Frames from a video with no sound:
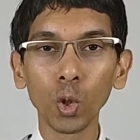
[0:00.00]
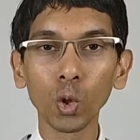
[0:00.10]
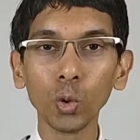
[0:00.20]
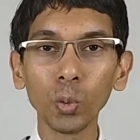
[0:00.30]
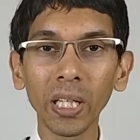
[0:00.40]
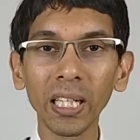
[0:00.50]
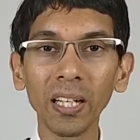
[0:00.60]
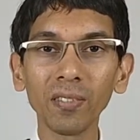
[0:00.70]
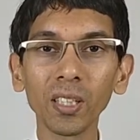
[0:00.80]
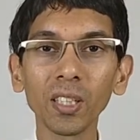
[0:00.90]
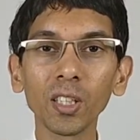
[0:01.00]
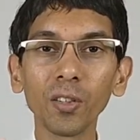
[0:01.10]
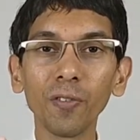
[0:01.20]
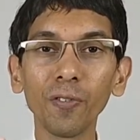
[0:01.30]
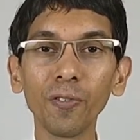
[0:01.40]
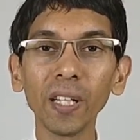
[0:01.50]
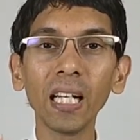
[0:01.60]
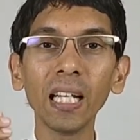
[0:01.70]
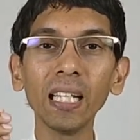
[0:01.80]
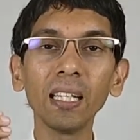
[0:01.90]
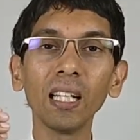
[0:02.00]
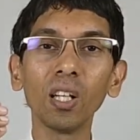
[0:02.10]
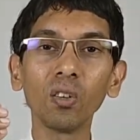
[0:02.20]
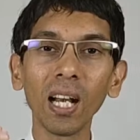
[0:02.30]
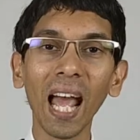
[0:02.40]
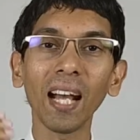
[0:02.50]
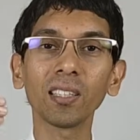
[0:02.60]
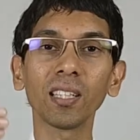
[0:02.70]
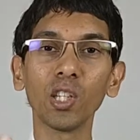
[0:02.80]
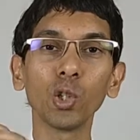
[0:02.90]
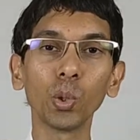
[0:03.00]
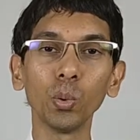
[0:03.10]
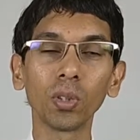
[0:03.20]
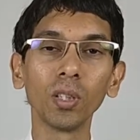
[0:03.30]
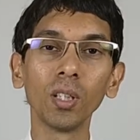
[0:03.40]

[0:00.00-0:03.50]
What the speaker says: So you can never freely relax and shoot.